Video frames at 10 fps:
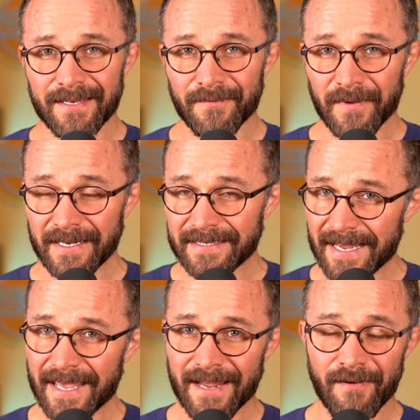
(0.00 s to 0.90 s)
We're going to
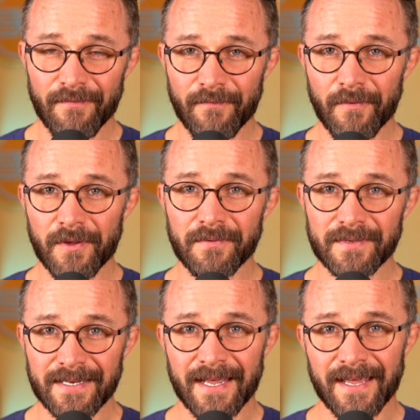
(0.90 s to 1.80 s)
take care of it for you
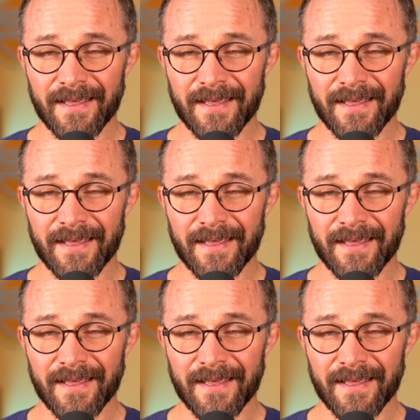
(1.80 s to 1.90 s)
today.